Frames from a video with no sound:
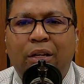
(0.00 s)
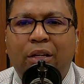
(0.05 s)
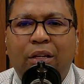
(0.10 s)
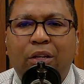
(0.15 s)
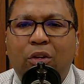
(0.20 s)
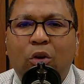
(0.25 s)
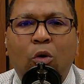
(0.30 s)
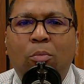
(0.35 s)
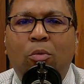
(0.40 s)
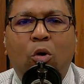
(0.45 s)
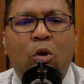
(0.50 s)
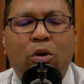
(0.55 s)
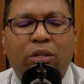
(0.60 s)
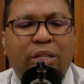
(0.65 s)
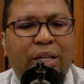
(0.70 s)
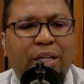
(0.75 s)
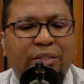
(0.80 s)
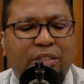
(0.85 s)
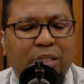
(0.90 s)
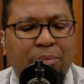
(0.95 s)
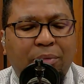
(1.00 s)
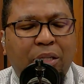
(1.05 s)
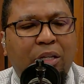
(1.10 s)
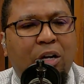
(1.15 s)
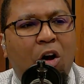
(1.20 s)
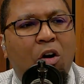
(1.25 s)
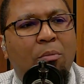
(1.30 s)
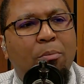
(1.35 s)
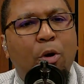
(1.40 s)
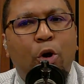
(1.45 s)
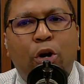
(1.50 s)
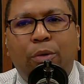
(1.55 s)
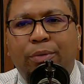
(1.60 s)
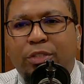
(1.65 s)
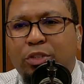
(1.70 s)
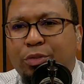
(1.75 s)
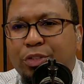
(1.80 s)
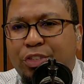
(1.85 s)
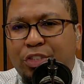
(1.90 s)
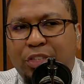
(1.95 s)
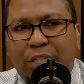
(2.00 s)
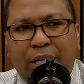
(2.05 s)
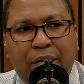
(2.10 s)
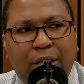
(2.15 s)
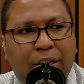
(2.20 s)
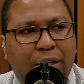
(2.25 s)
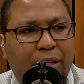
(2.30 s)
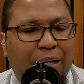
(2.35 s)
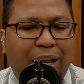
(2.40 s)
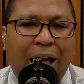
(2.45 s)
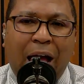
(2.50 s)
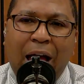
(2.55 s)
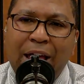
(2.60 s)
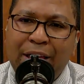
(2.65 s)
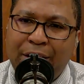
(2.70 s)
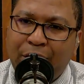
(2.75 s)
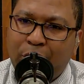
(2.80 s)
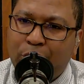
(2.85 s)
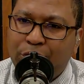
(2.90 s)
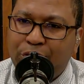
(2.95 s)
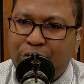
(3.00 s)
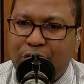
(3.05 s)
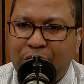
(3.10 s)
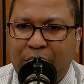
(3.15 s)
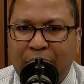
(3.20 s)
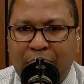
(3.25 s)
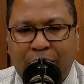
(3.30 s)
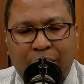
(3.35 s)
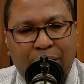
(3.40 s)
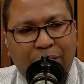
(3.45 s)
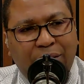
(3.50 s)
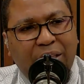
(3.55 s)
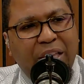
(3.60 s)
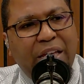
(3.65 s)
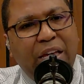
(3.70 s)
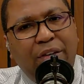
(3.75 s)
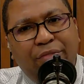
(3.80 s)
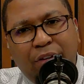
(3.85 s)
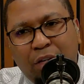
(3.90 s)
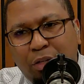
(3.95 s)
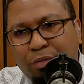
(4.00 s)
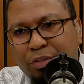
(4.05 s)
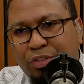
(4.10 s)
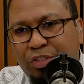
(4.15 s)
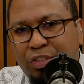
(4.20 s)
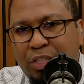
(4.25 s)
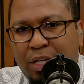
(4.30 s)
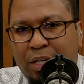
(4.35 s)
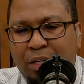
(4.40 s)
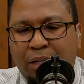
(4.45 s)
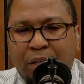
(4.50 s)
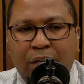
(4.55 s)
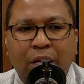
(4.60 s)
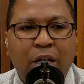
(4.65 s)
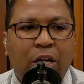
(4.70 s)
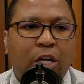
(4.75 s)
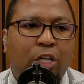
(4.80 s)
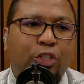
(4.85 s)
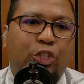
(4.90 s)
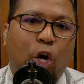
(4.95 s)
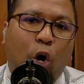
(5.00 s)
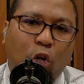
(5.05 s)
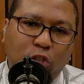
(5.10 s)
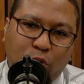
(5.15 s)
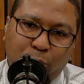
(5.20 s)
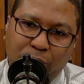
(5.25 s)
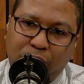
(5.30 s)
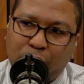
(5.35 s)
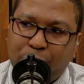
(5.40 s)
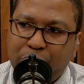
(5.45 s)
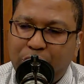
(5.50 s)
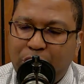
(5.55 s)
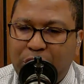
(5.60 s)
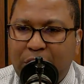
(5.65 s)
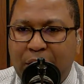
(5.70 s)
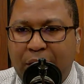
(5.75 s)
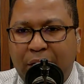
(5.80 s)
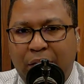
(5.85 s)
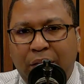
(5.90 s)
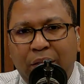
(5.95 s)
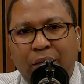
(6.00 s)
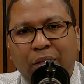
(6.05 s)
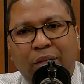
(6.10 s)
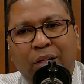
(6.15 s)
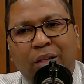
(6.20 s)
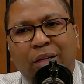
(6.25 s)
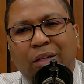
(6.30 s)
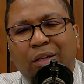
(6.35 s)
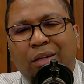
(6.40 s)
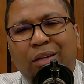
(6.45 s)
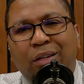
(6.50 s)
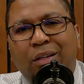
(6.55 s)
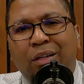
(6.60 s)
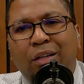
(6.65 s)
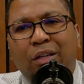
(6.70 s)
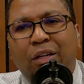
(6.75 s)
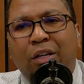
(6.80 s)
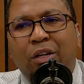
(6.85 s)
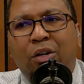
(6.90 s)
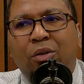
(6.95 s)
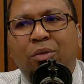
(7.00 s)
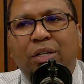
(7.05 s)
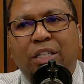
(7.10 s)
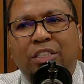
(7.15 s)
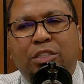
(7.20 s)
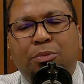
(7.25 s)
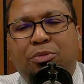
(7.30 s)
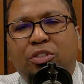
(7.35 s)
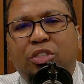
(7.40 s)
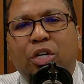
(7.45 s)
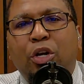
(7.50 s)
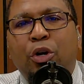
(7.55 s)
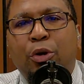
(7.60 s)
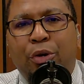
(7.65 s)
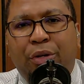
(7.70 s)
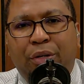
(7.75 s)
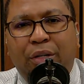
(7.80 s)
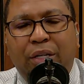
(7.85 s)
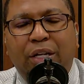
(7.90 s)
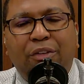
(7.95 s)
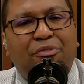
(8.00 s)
No more than there's something called murderous Christianity, lying Christianity, thieving Christianity, adulterous Christianity. You know, it's absurd.